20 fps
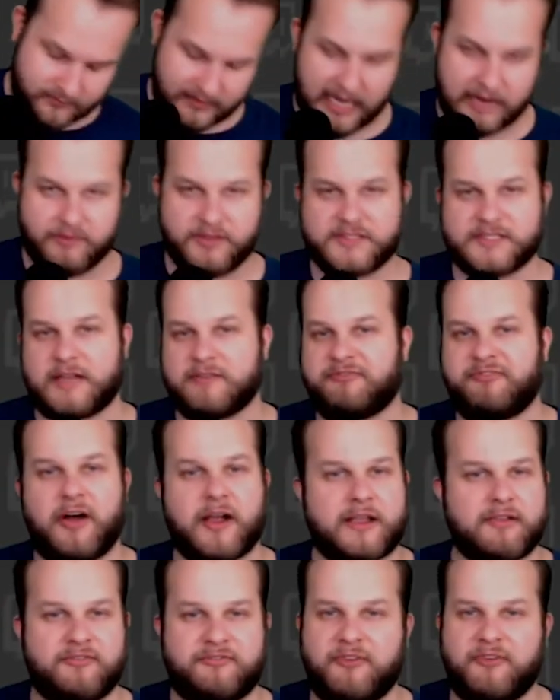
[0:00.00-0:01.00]
Everything's on
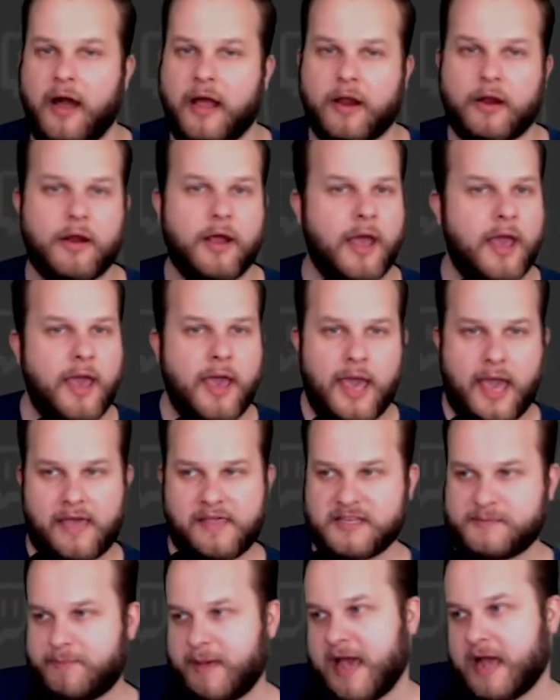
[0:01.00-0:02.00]
fucking fire, and
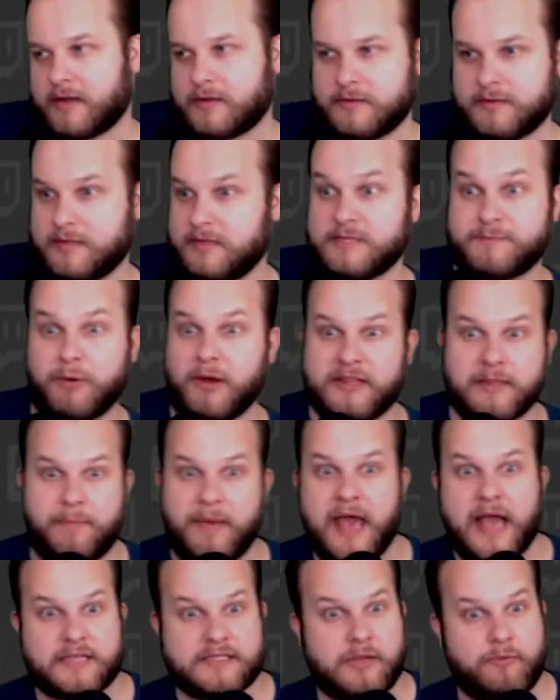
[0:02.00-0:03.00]
at this point, the
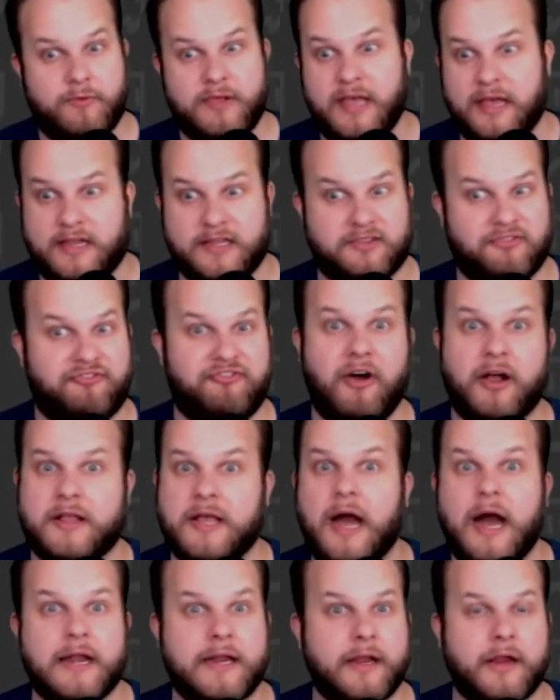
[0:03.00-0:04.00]
pack's like, we gotta get the fuck
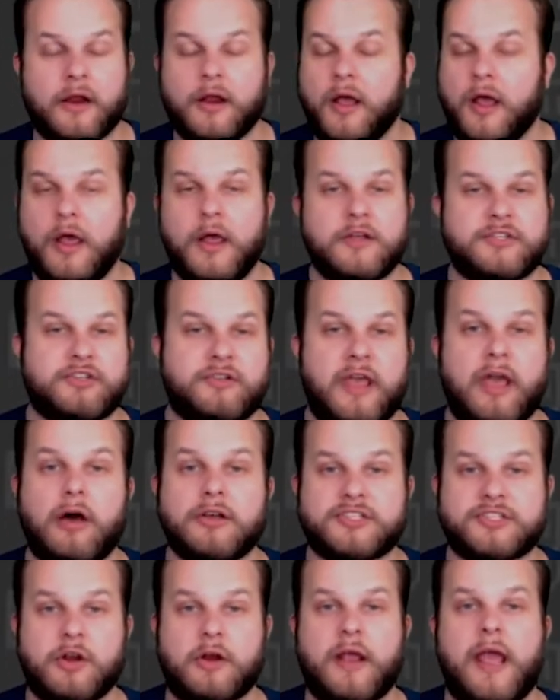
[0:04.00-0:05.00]
out of here. So they
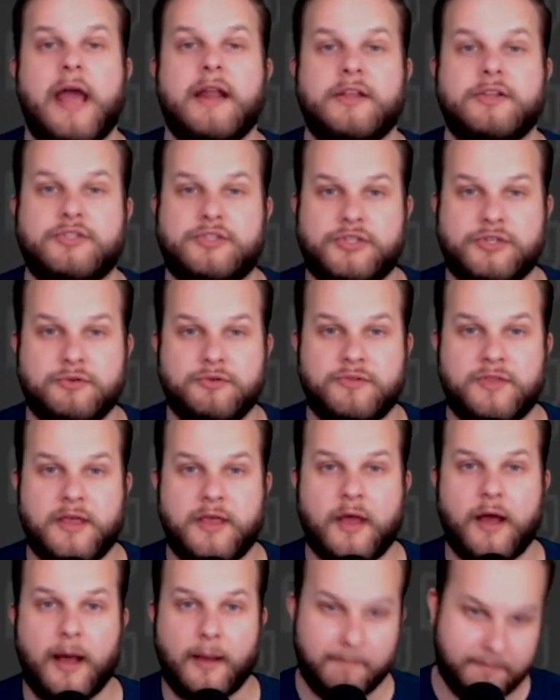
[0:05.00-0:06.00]
all start heading to
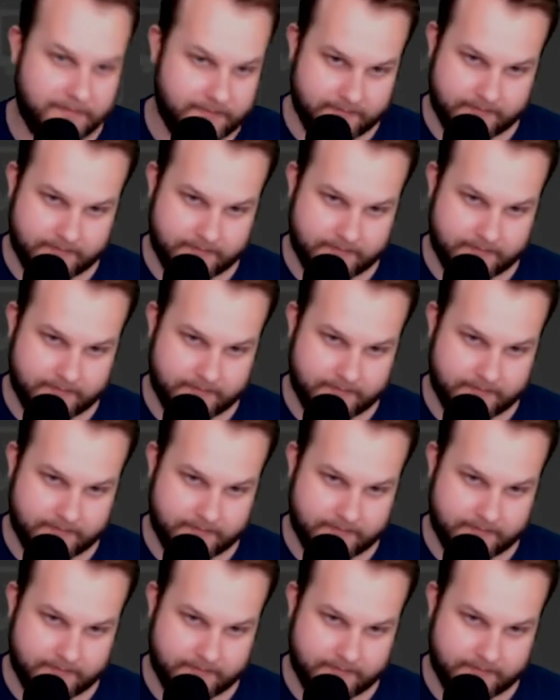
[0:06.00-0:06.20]
the